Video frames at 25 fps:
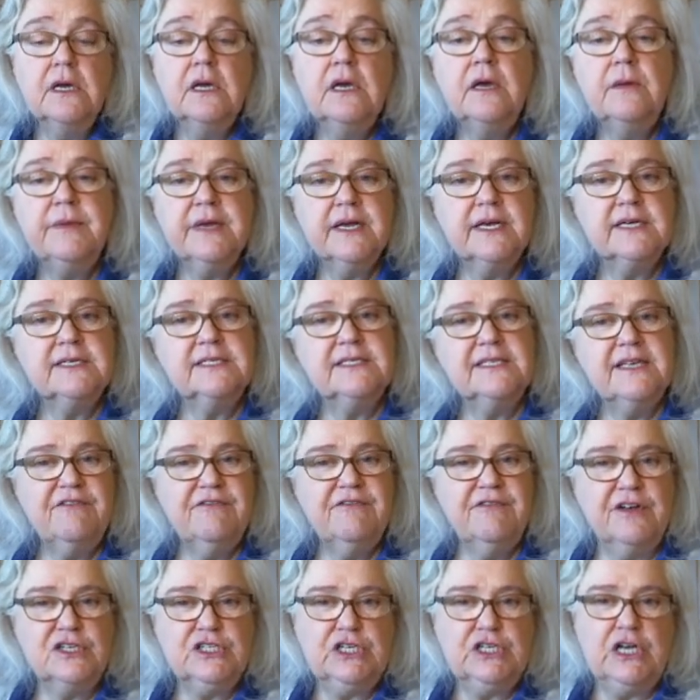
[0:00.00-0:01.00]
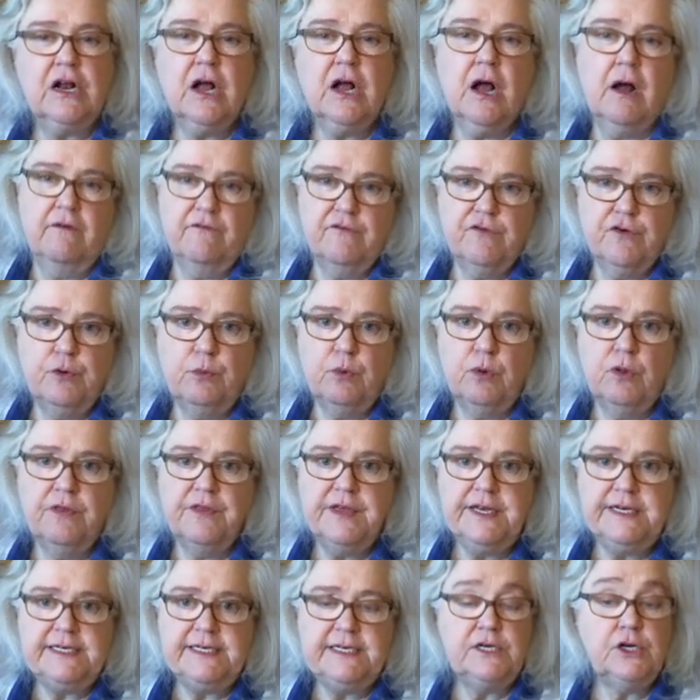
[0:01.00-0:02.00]
because they felt uncomfortable. They
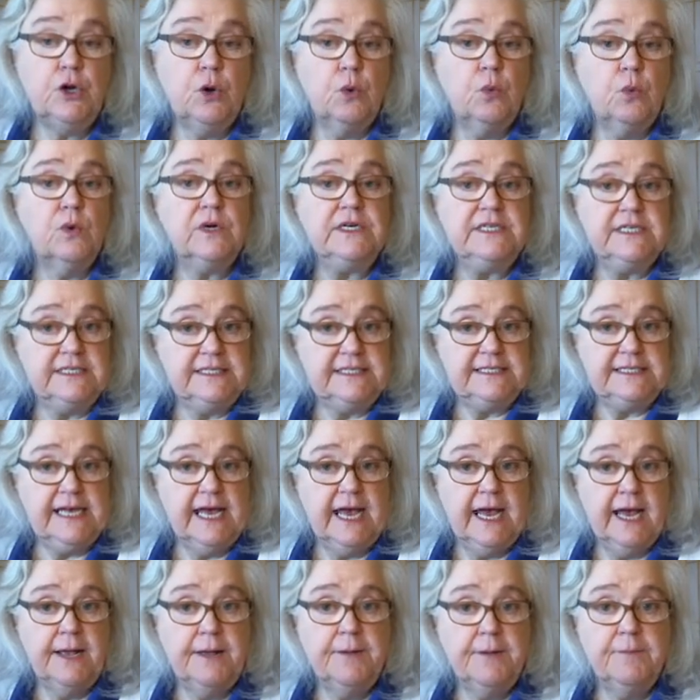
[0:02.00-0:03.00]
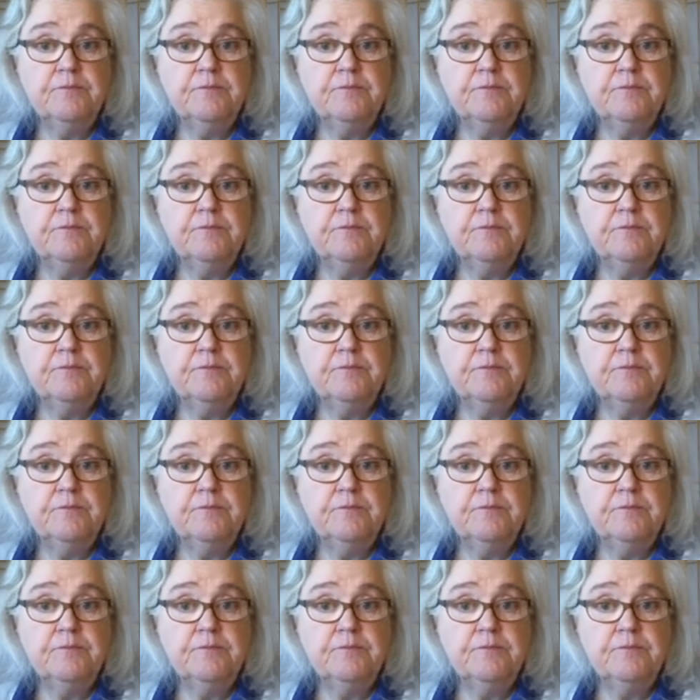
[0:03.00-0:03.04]
didn't know what to say.